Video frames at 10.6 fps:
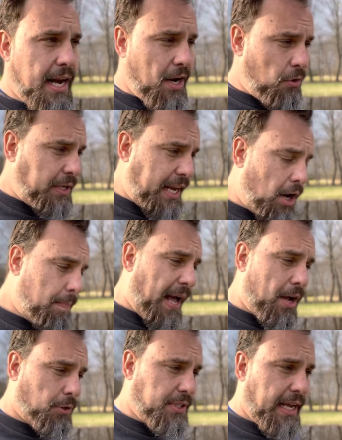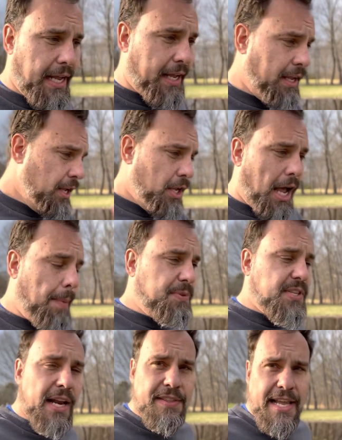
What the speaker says: I don't care about upsetting